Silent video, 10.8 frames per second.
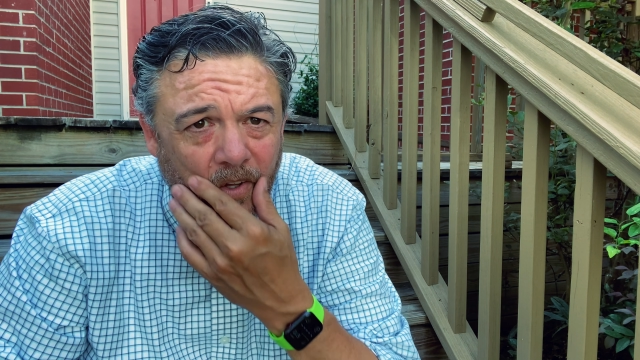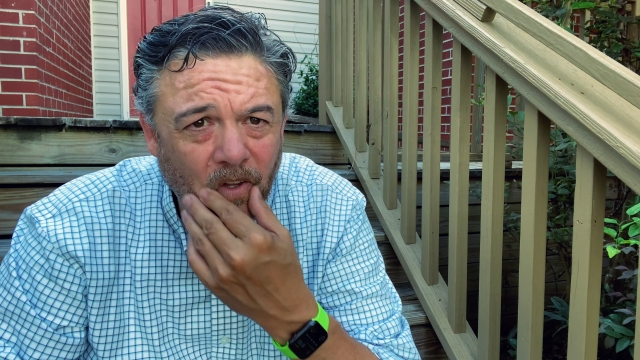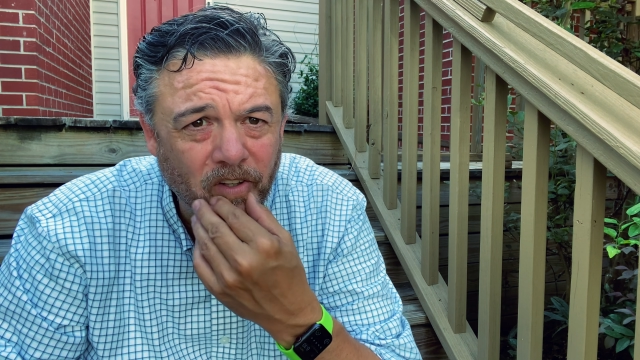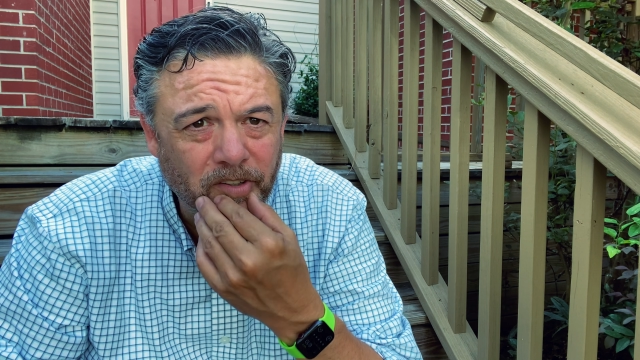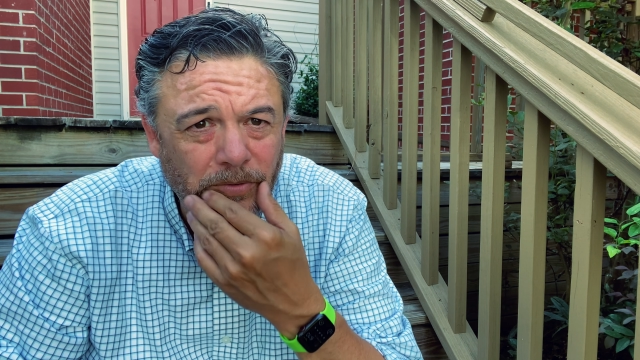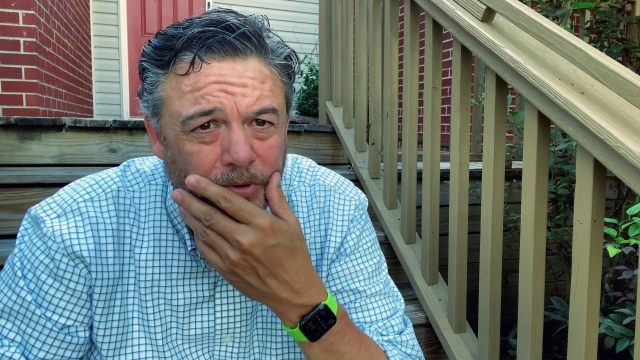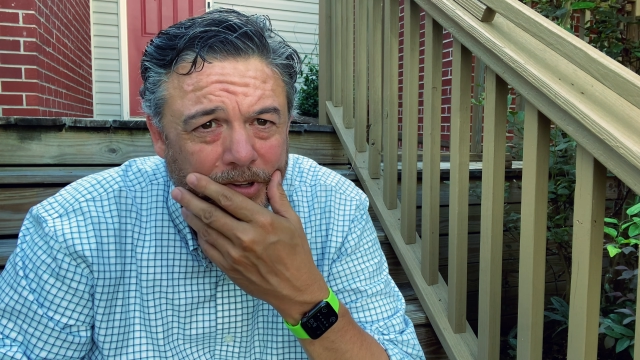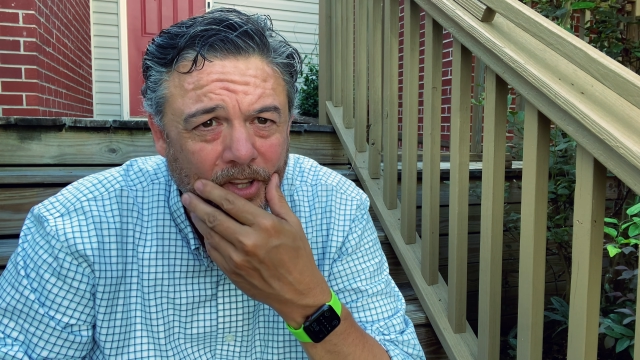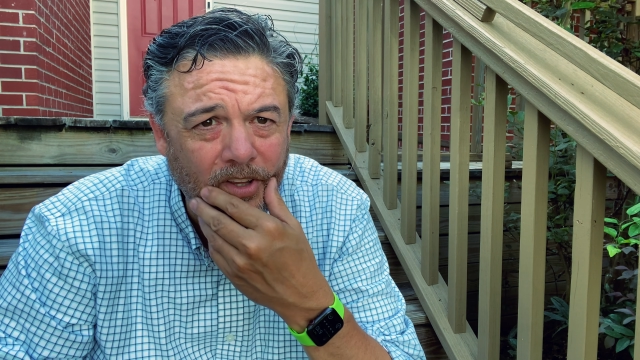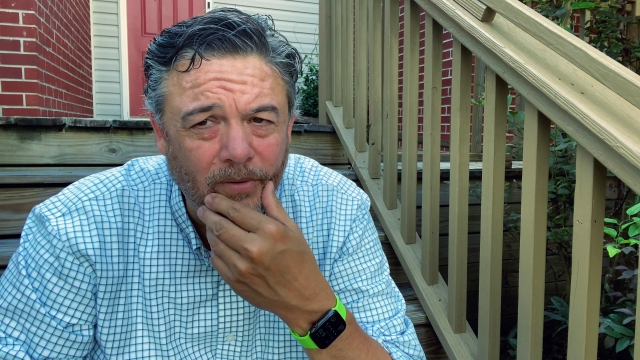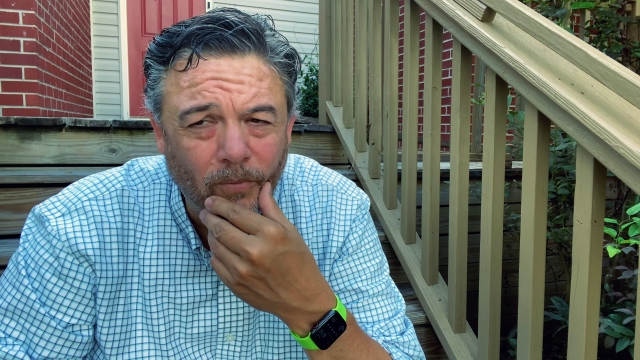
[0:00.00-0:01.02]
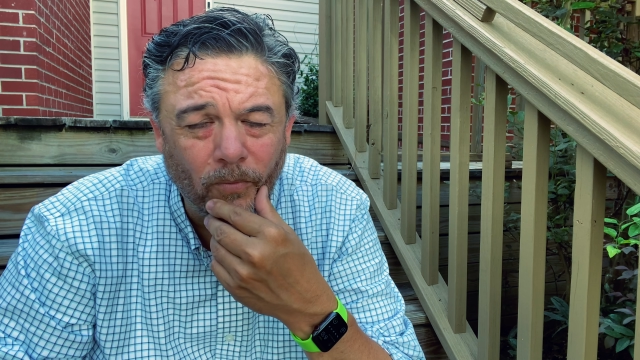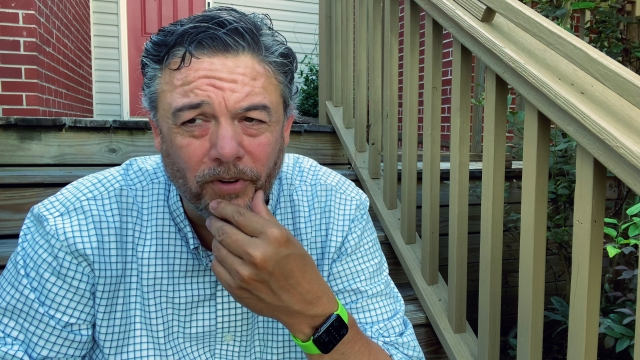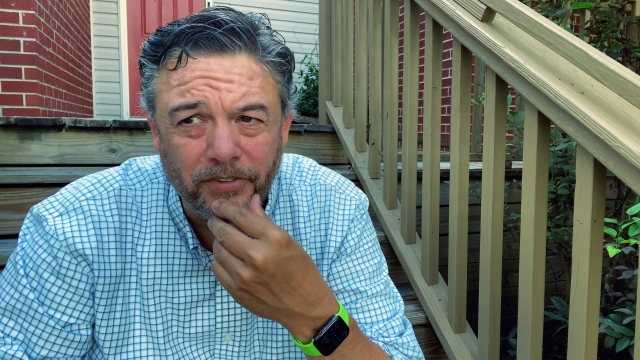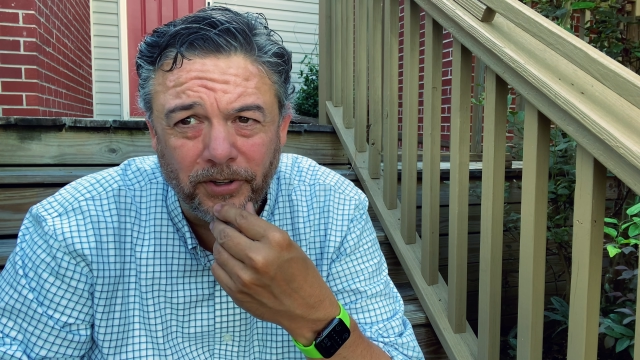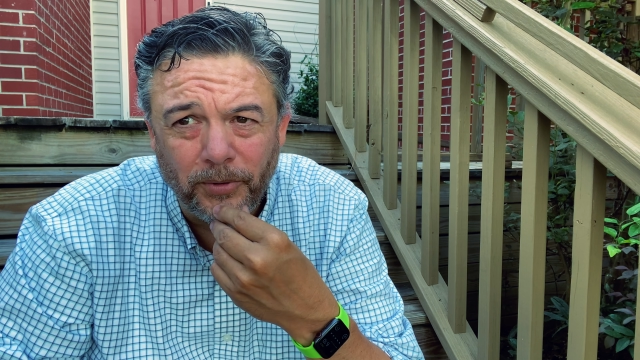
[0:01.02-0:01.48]
Those are really the
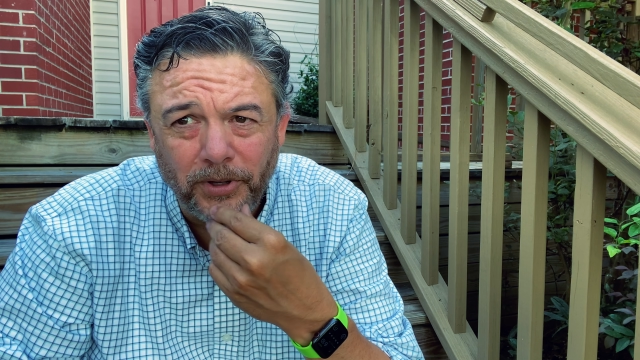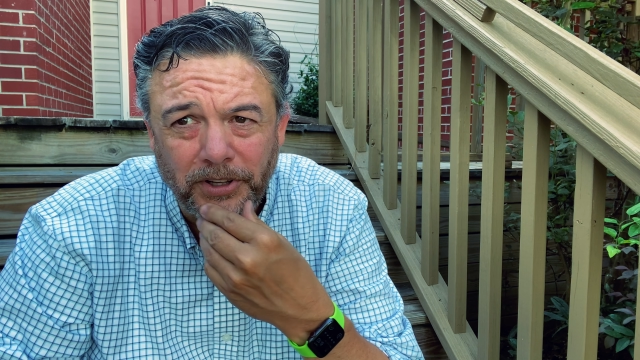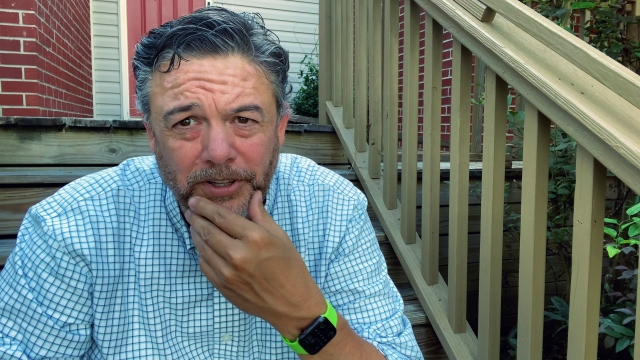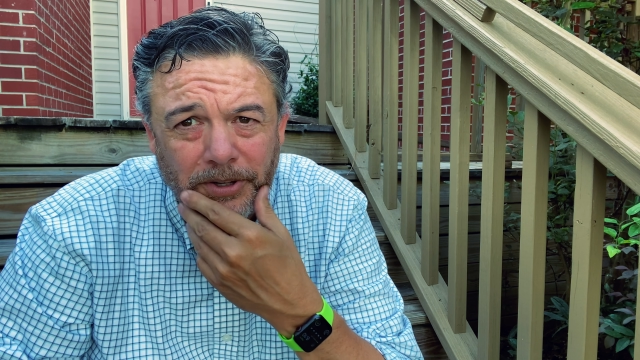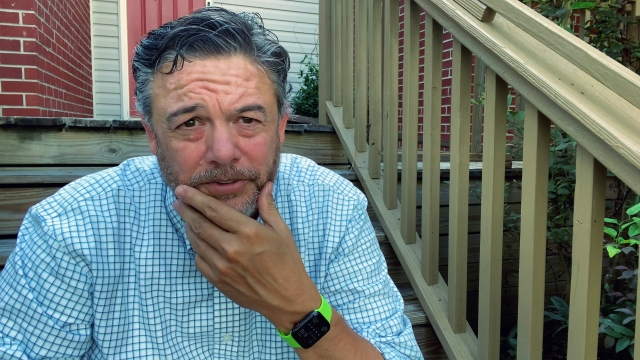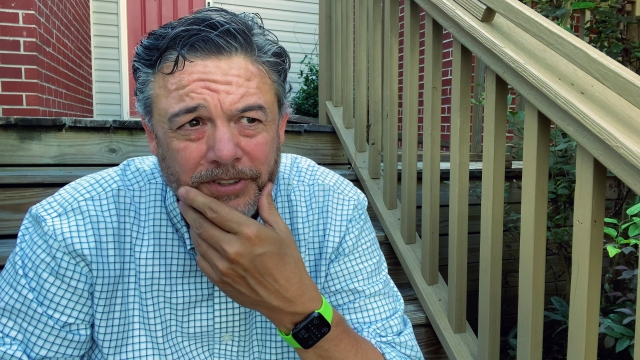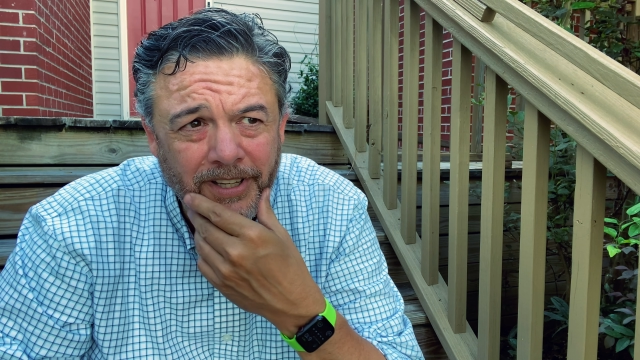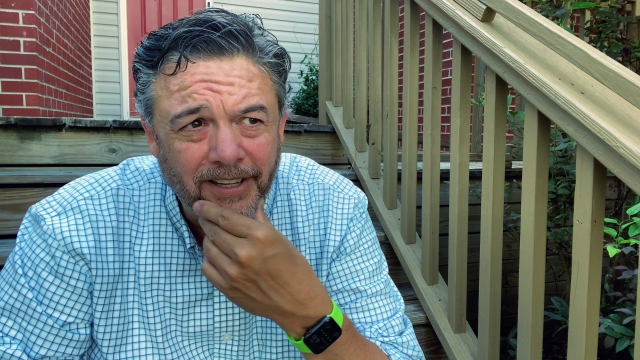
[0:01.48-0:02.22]
ones that are really close.